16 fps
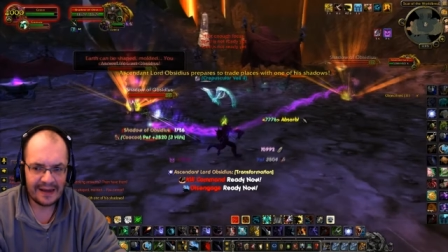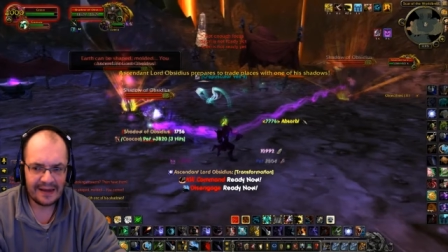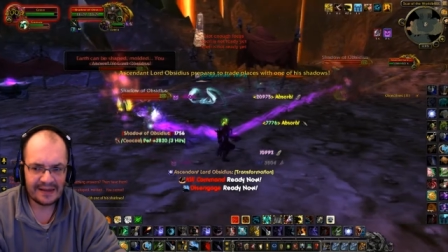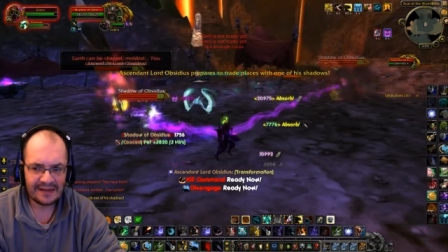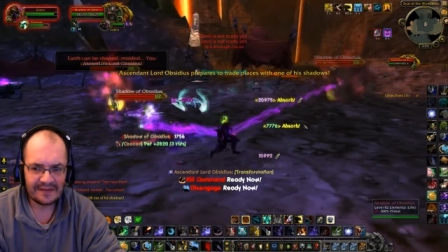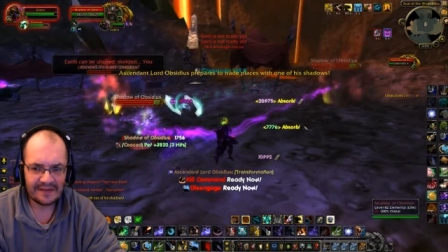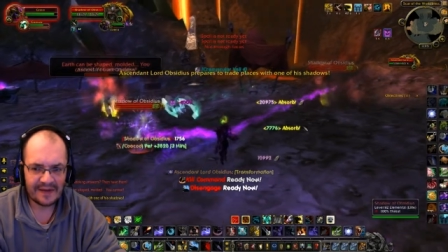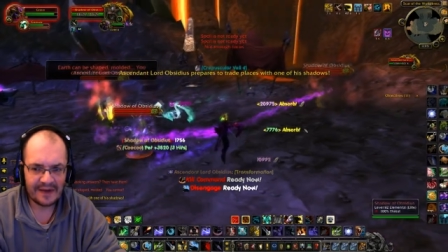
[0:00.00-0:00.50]

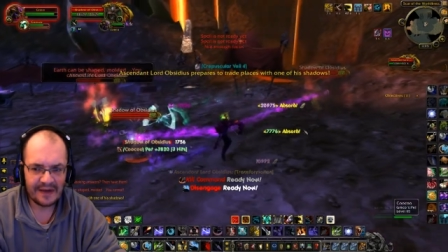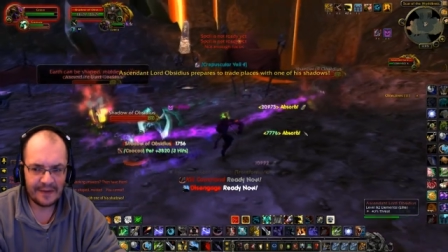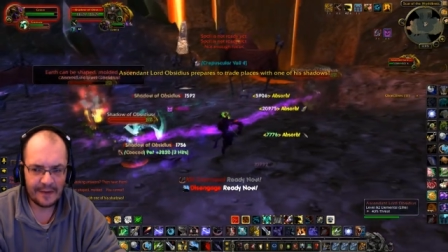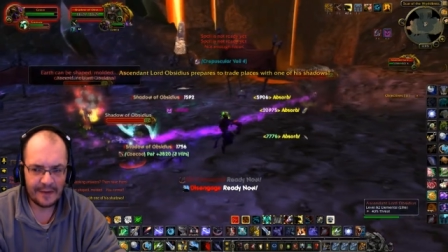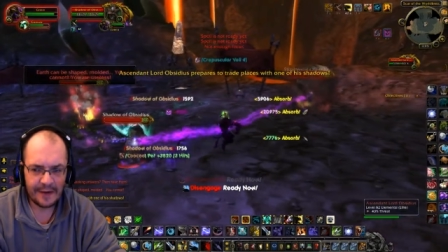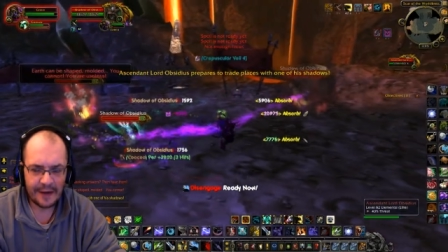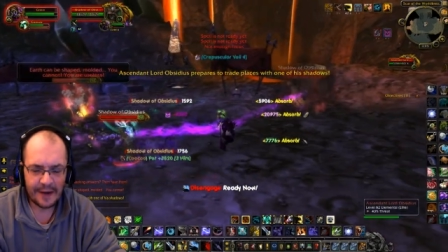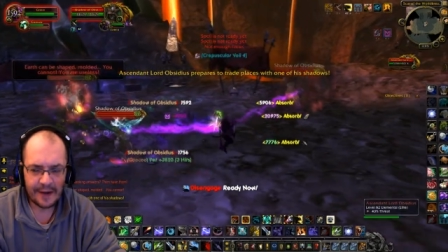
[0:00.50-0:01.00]
Now he does a
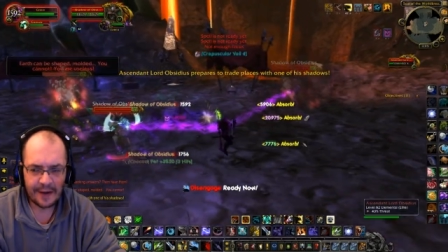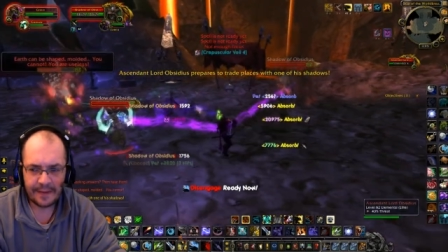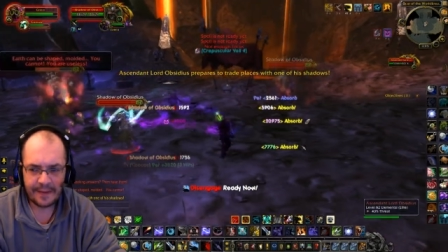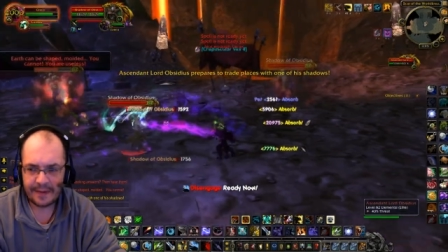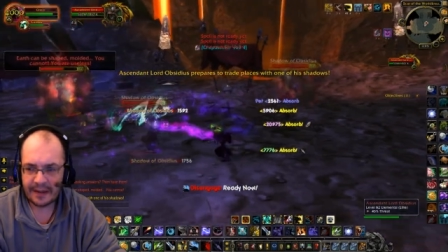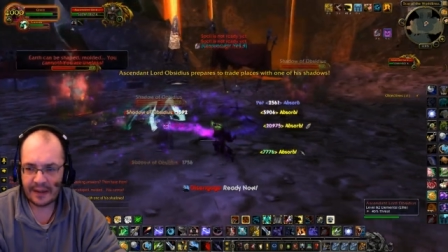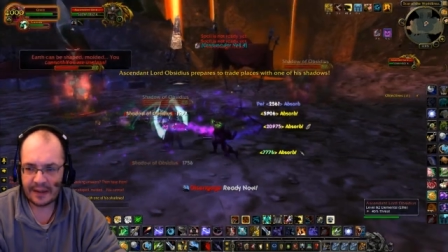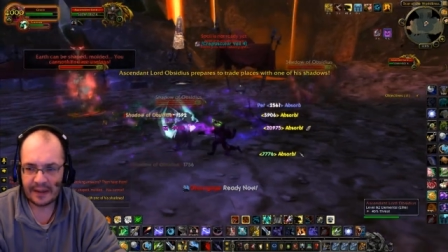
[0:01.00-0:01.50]
funny thing
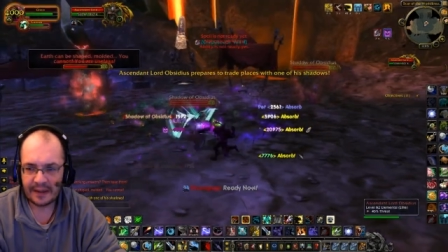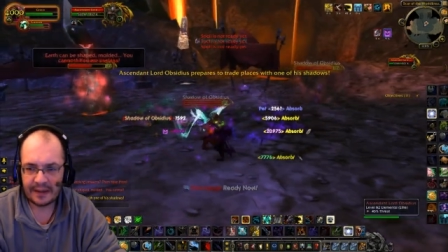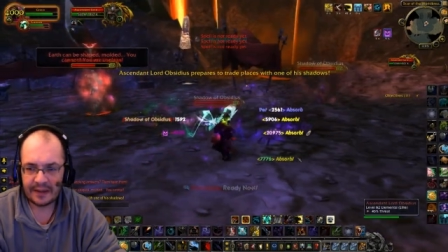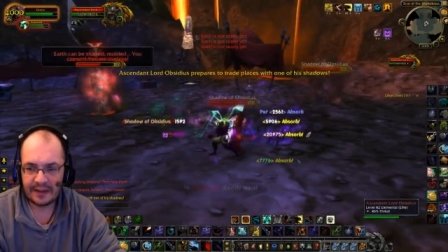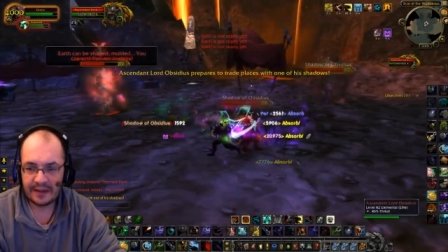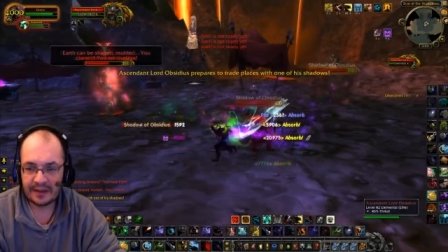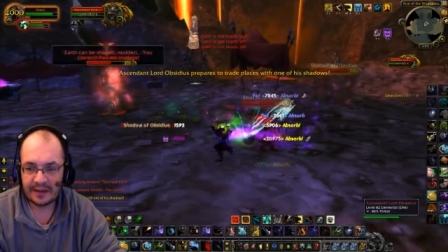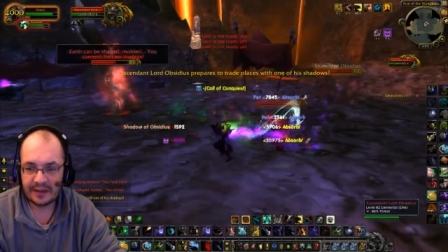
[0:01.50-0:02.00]
here.
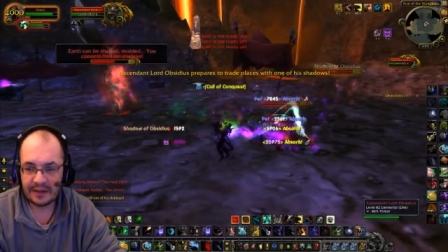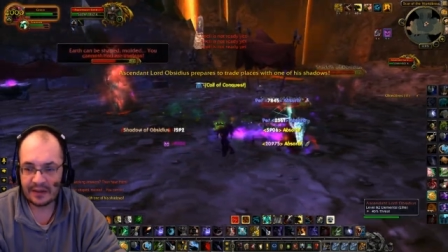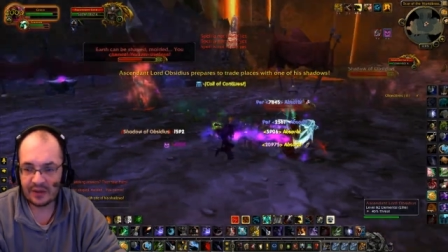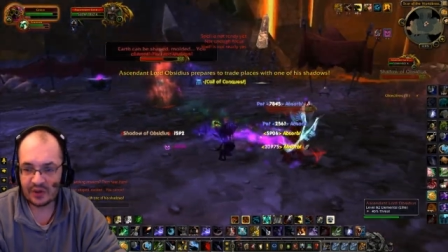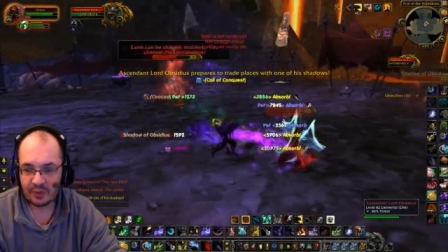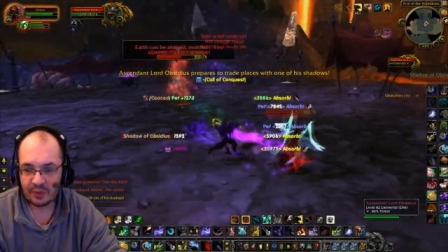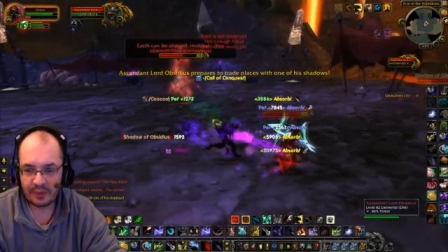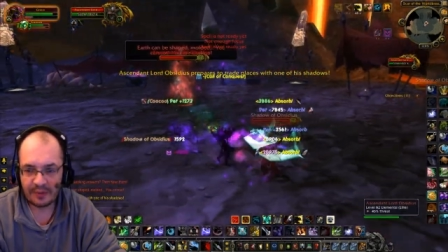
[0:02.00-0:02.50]

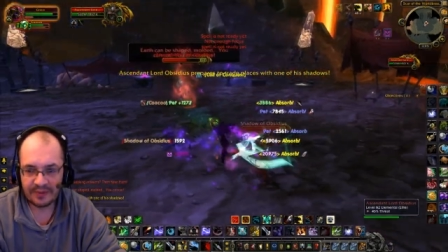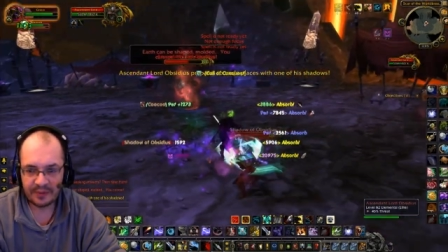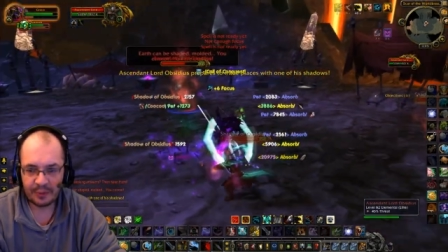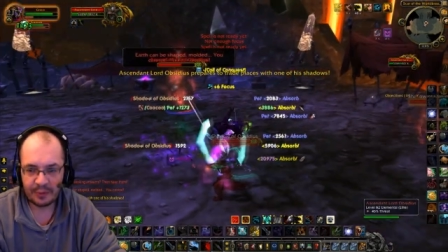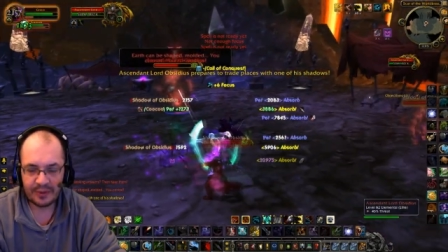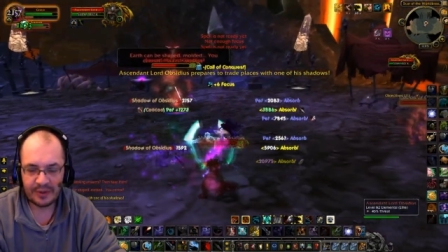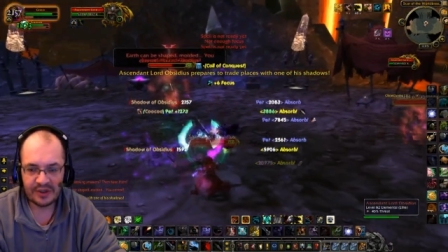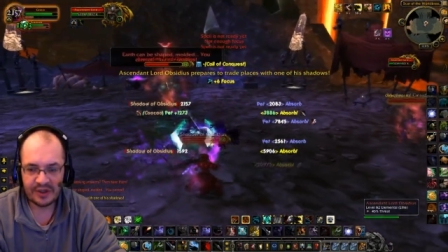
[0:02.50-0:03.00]
He
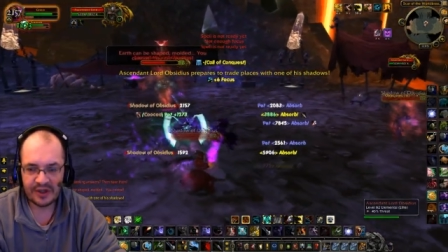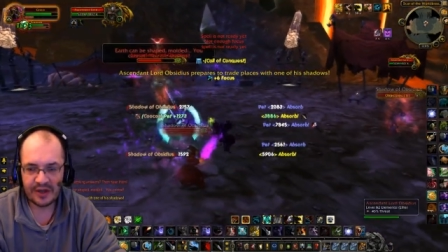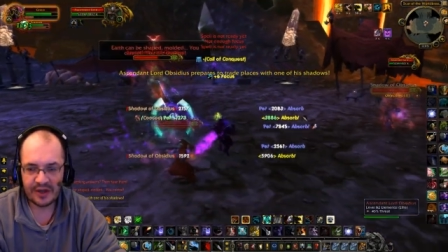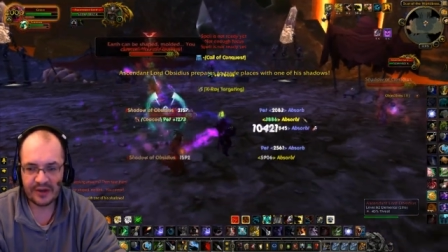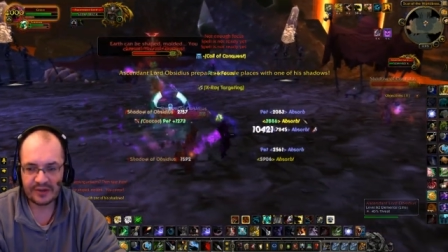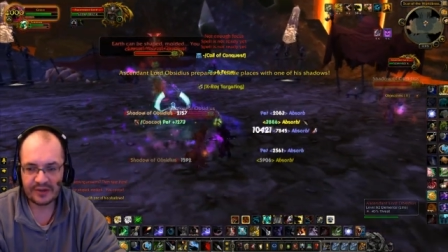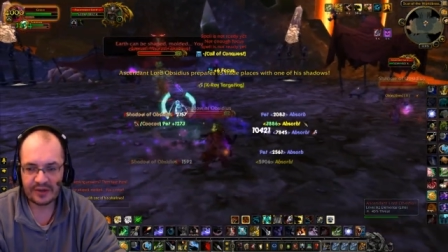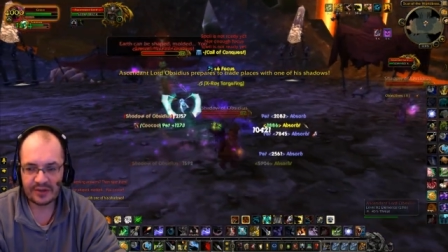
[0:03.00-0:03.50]
swaps between his
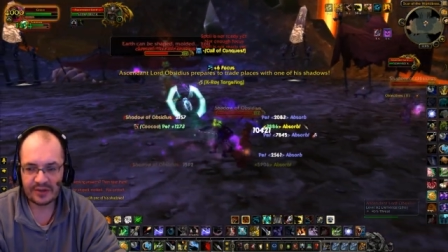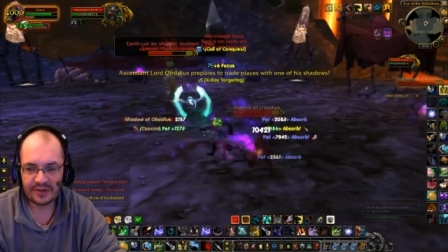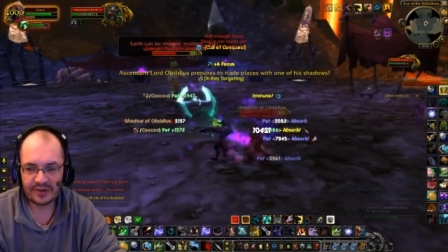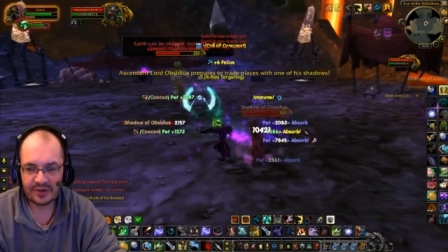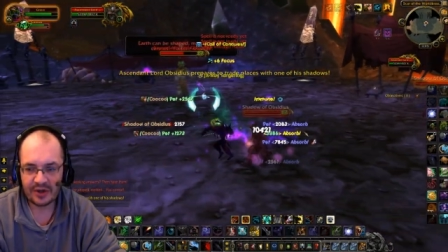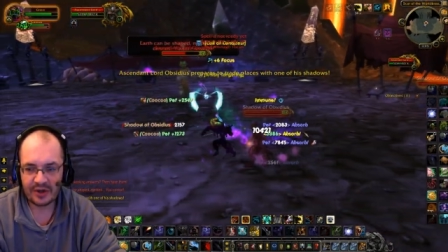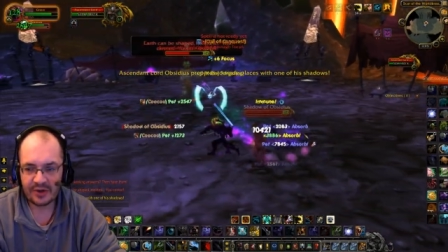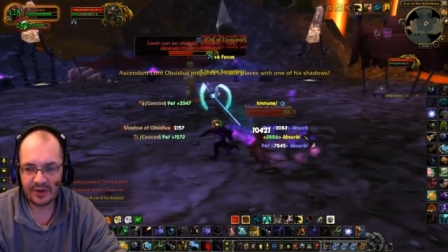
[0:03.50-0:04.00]
shadows,
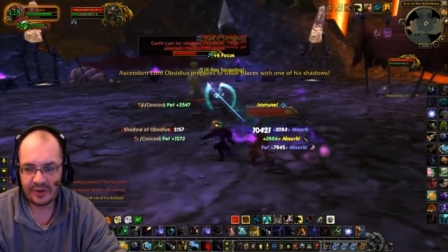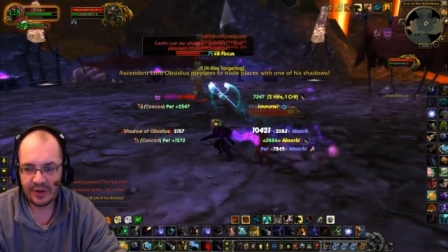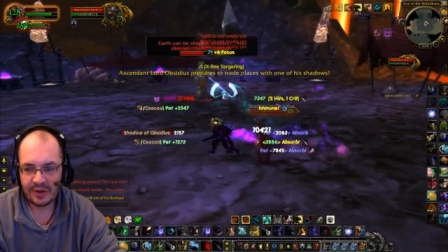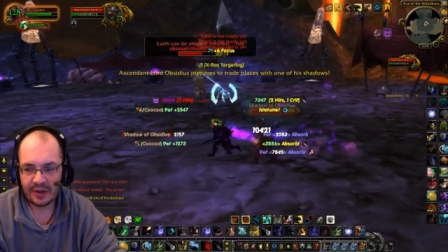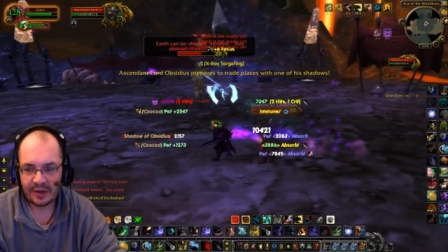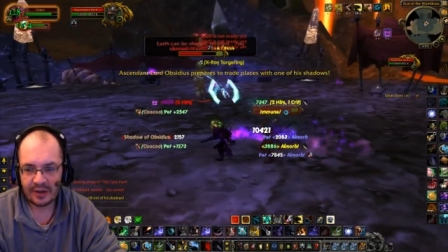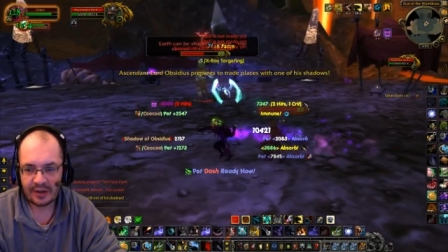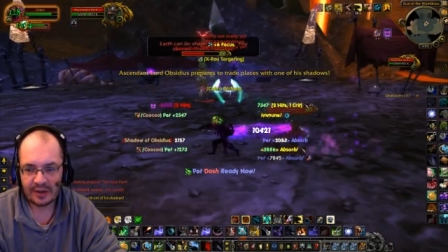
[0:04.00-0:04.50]
so